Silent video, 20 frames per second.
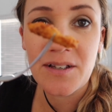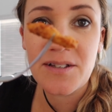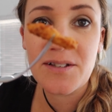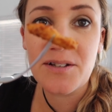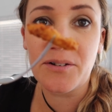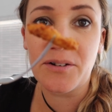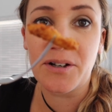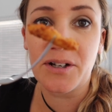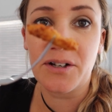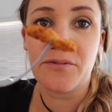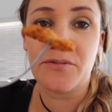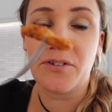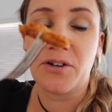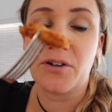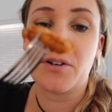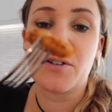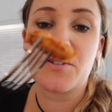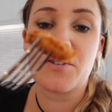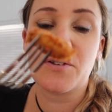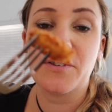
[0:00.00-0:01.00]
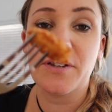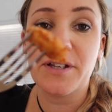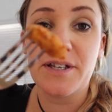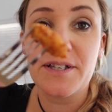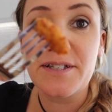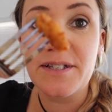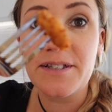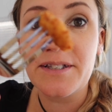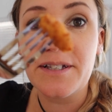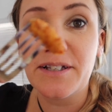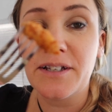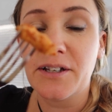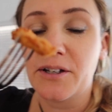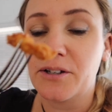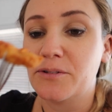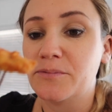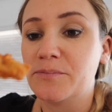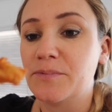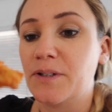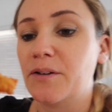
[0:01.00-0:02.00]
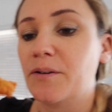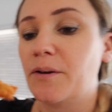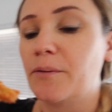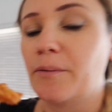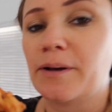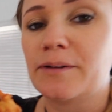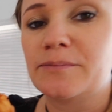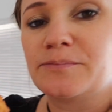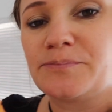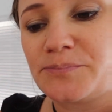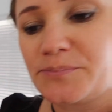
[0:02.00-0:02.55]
It's not going to focus on this, is it? No, no, anyway.